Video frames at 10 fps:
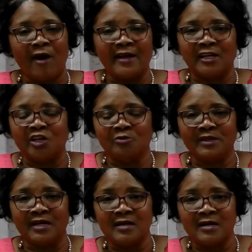right here
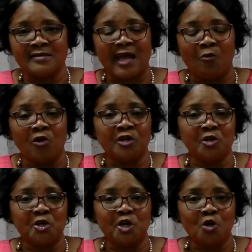because I want
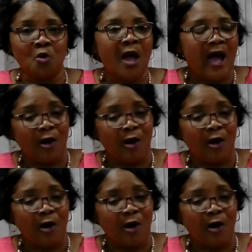you to know